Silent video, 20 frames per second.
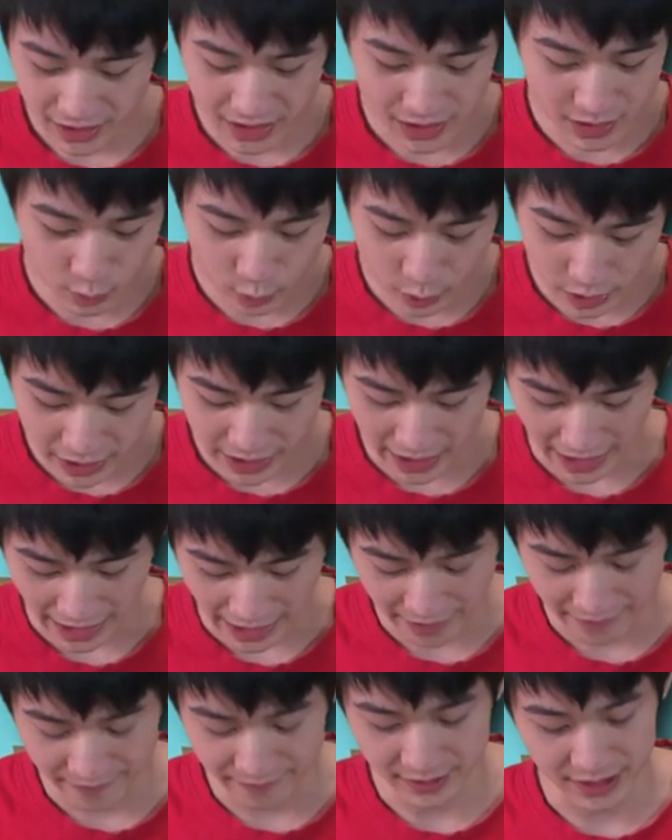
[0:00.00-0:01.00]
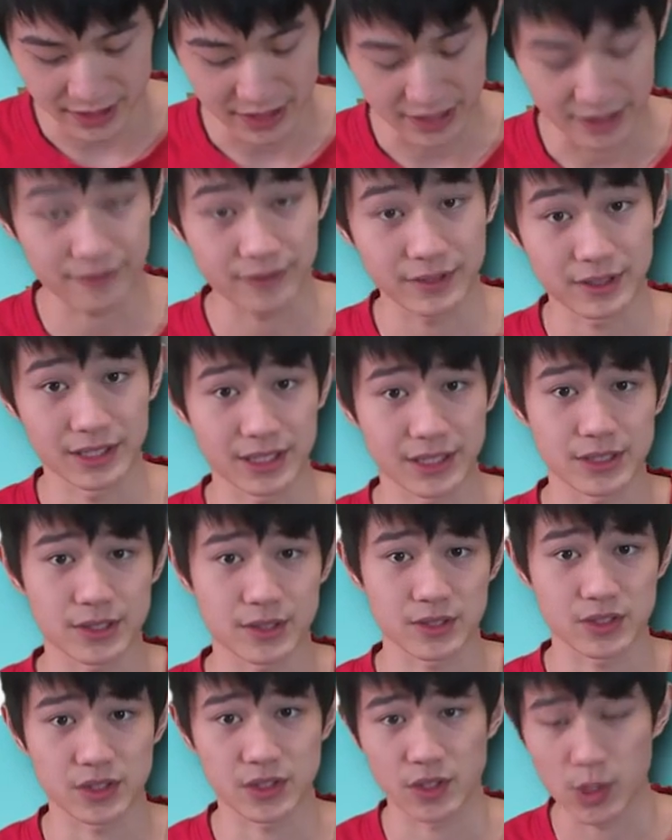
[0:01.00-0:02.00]
that he wouldn't have enough
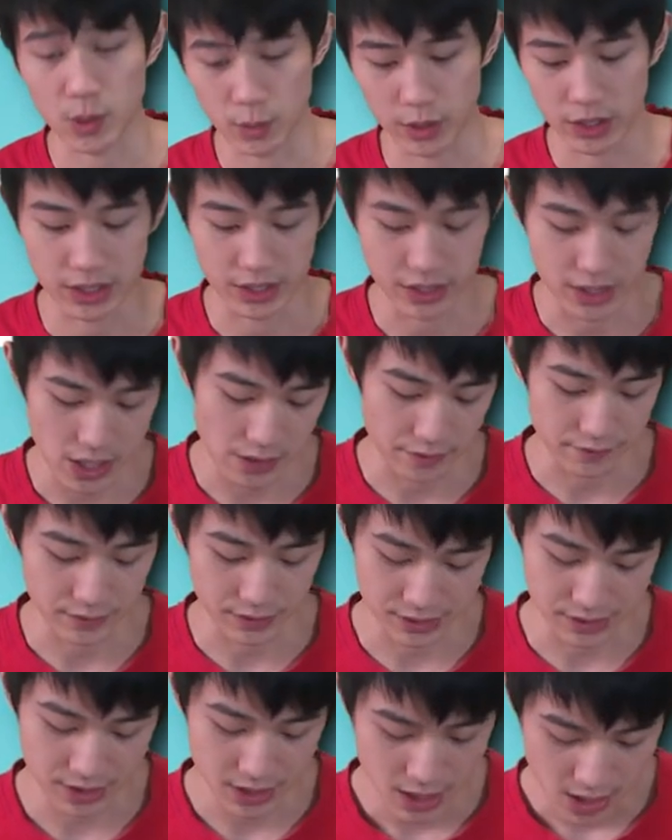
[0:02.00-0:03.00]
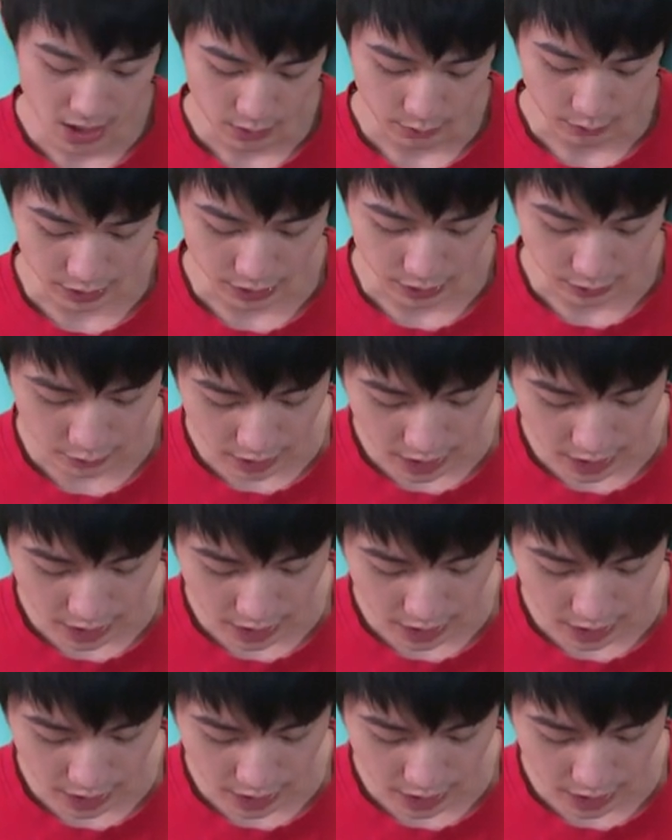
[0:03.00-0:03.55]
elixir to go in on offense with the